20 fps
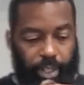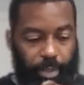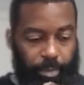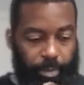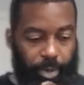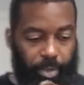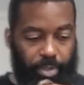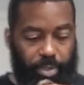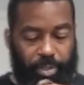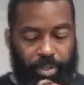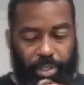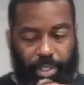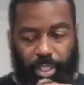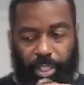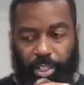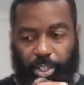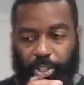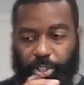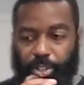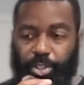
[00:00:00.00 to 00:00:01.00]

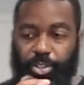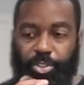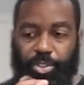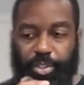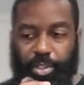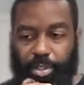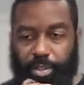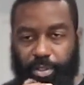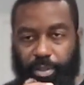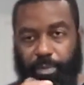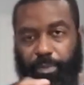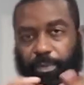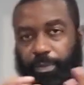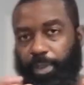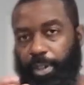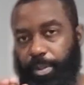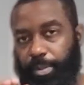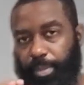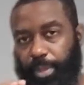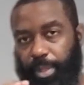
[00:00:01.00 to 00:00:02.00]
emergency cushion, some
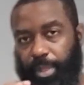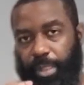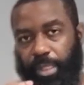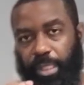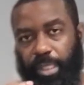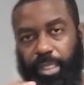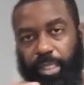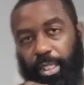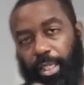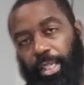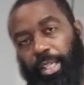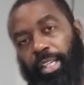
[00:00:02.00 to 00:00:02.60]
fun money.